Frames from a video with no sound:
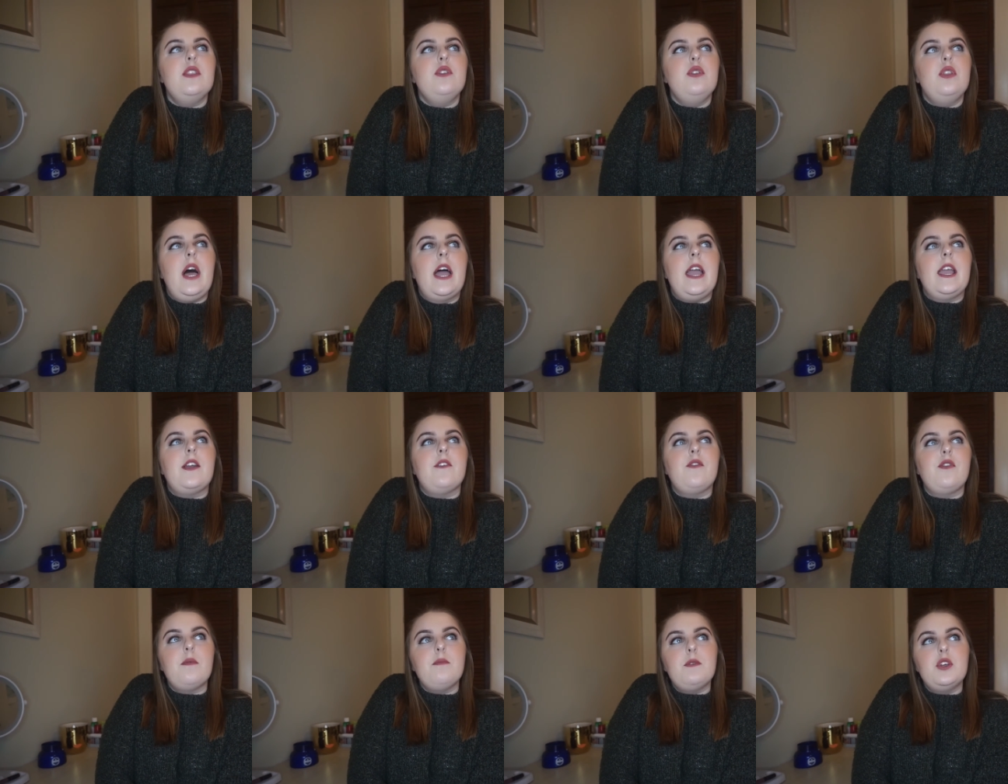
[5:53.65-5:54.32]

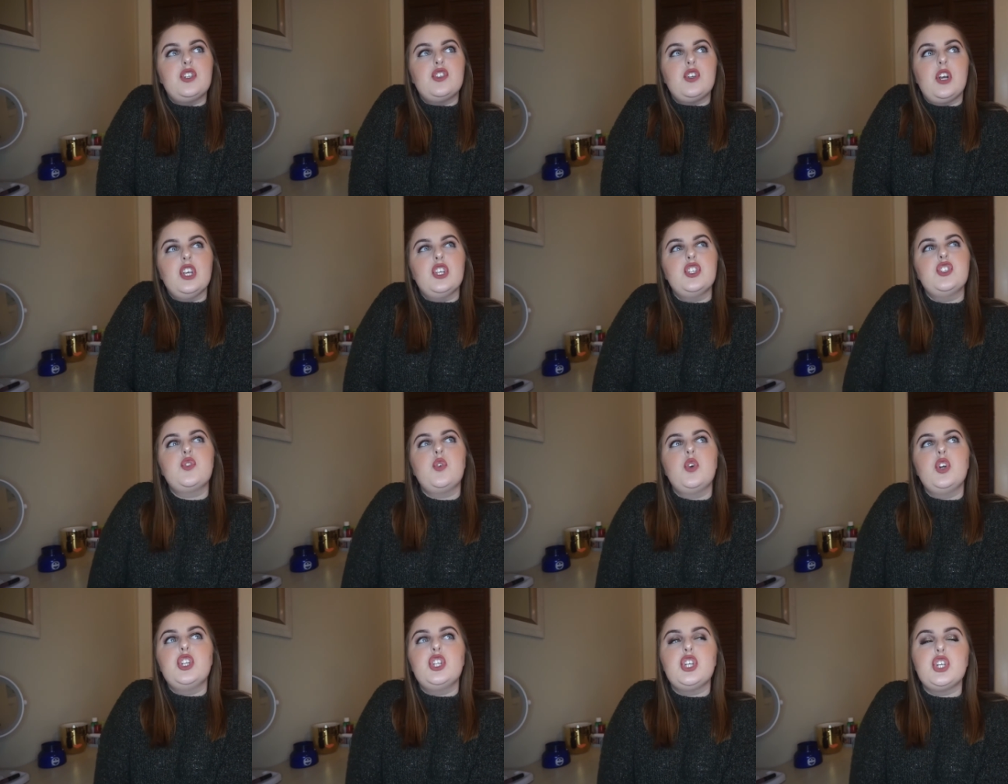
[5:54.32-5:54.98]
like from the
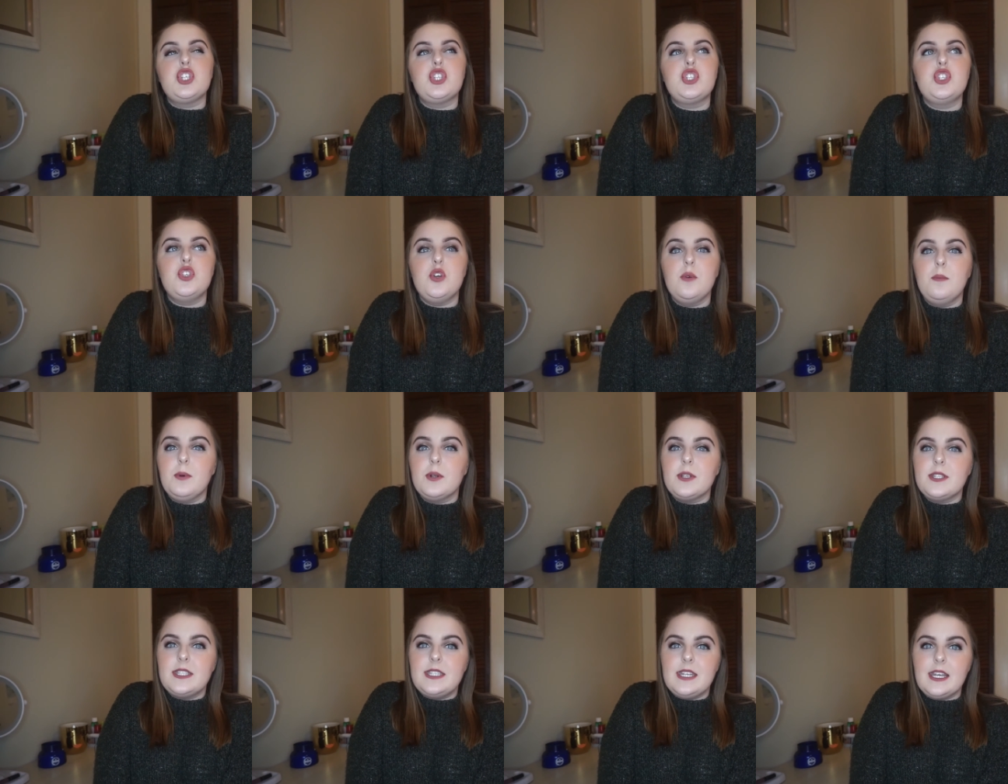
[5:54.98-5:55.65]
drugstore just
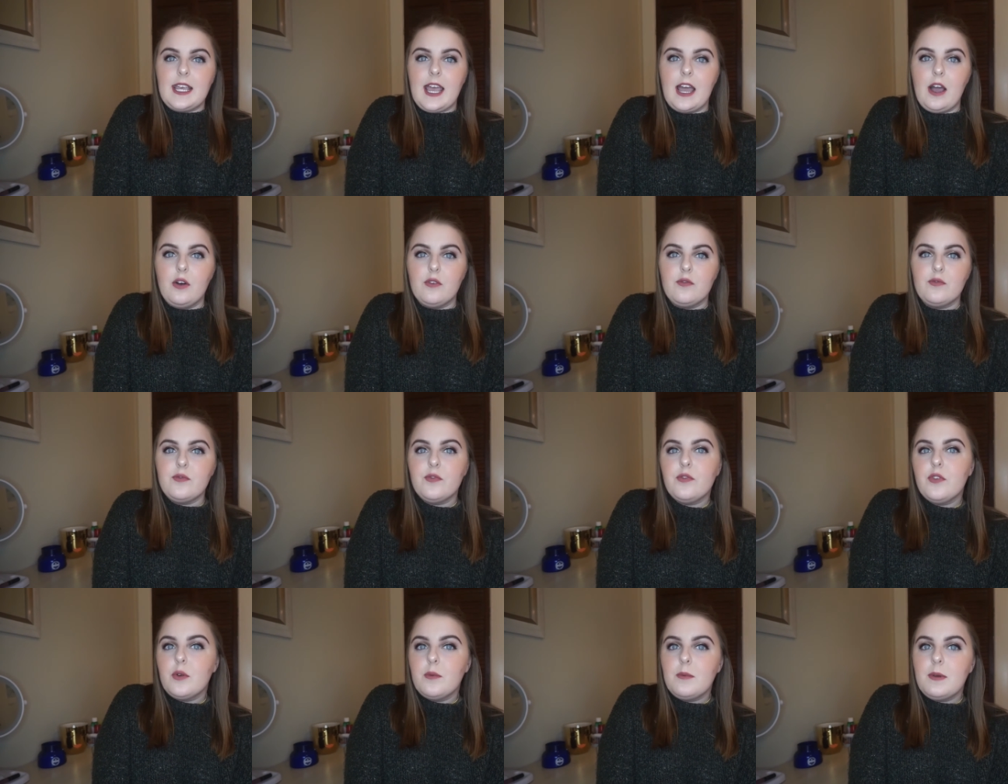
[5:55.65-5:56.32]
super stick out
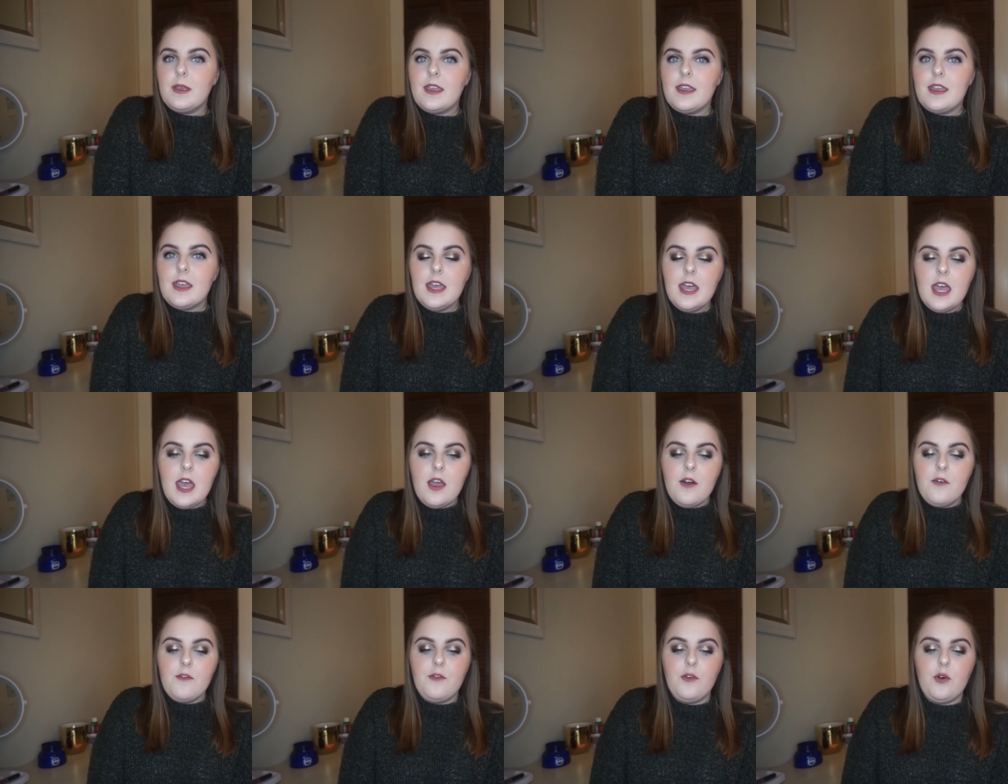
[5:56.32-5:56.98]
for me
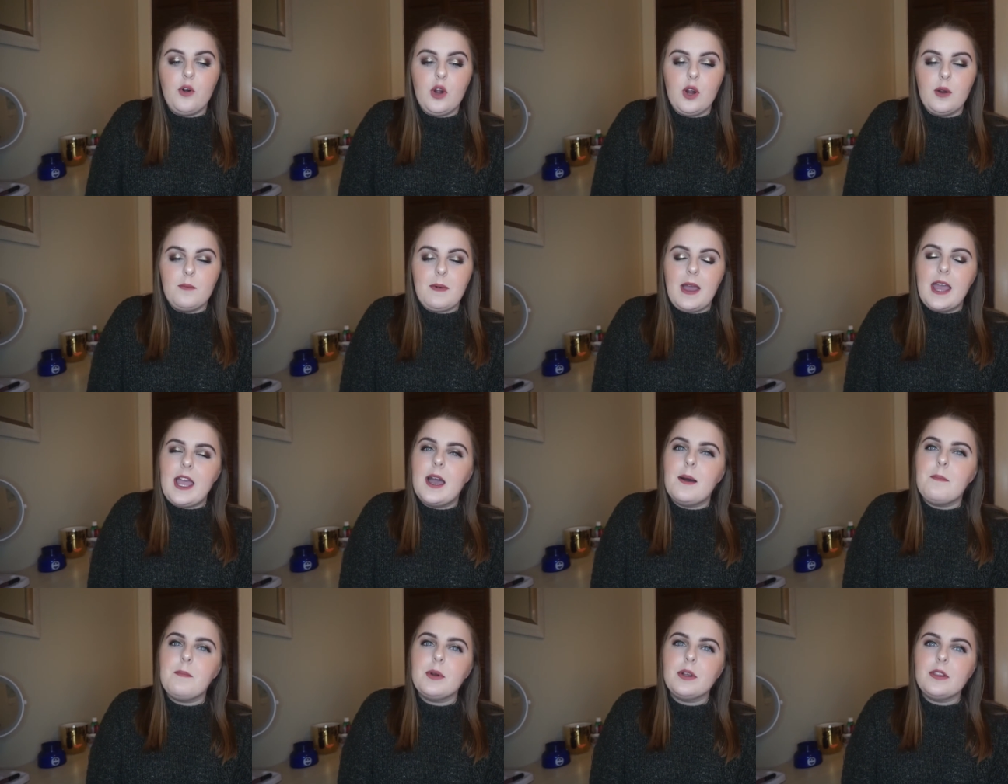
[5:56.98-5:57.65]
for my
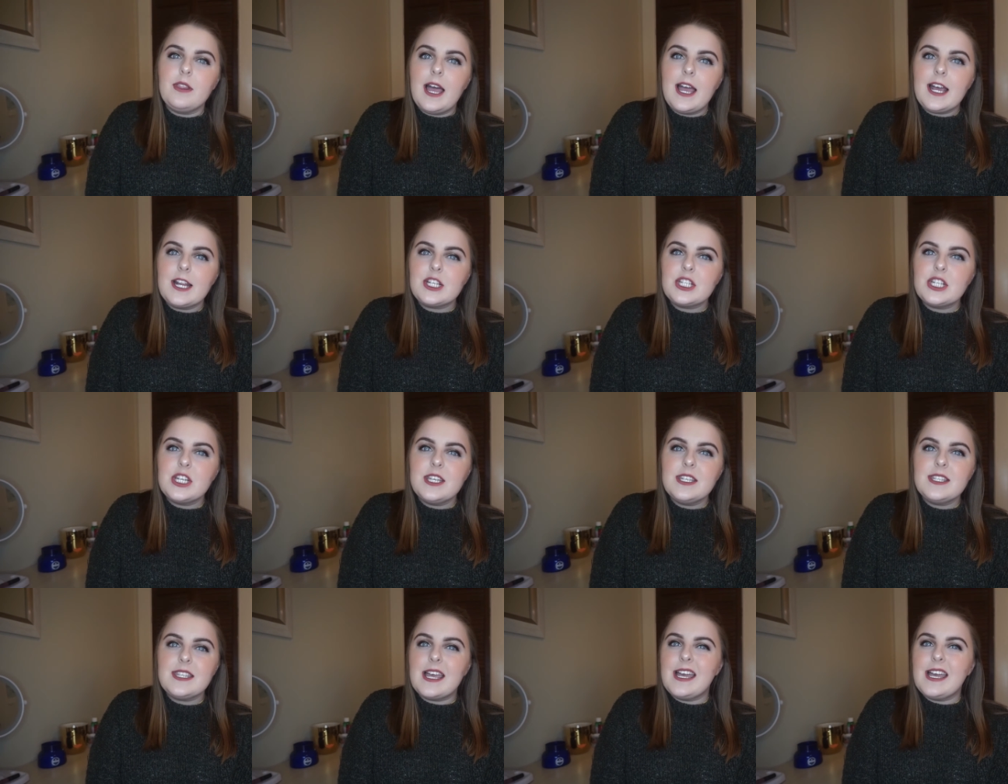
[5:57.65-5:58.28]
upper lashes.